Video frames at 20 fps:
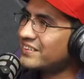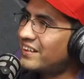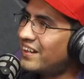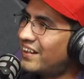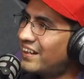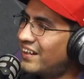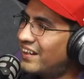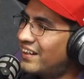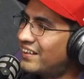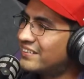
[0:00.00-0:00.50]

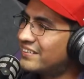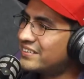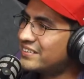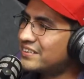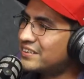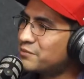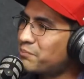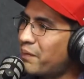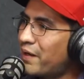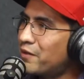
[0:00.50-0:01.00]
Uh, Oh,
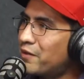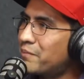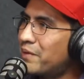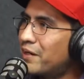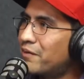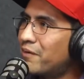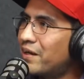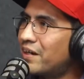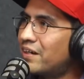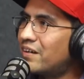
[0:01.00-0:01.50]
yeah. is
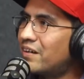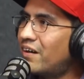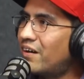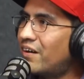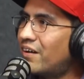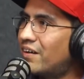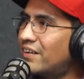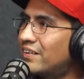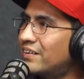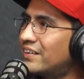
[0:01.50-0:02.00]
Spider-Man rated
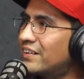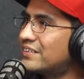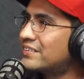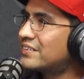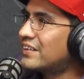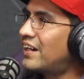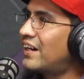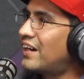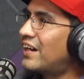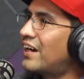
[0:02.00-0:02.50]
R. This
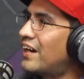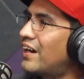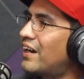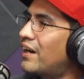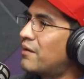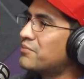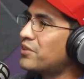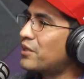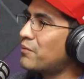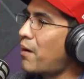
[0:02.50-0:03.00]
uh,
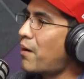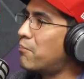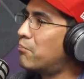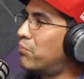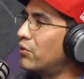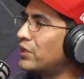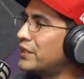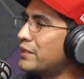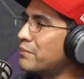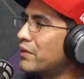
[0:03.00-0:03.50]
I'm talking about
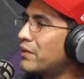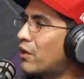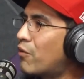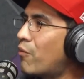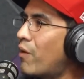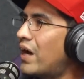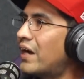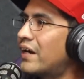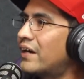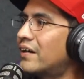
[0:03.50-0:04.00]
Bully
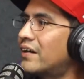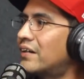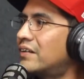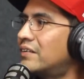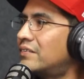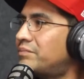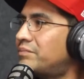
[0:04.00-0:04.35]
McGuire.